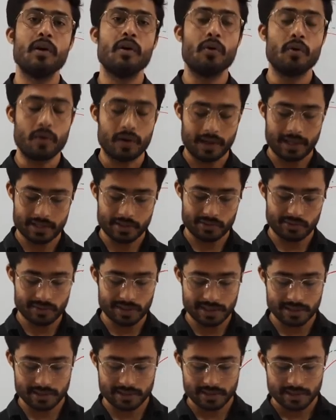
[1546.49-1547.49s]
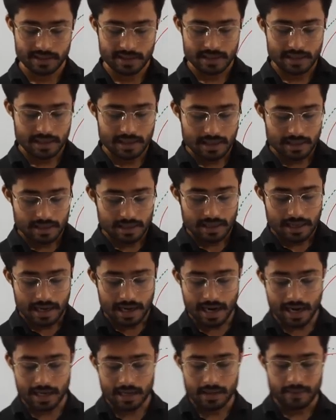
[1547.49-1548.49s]
Okay students,
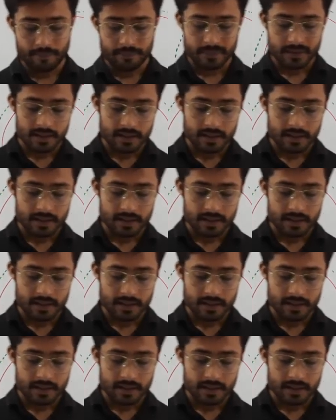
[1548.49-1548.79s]
and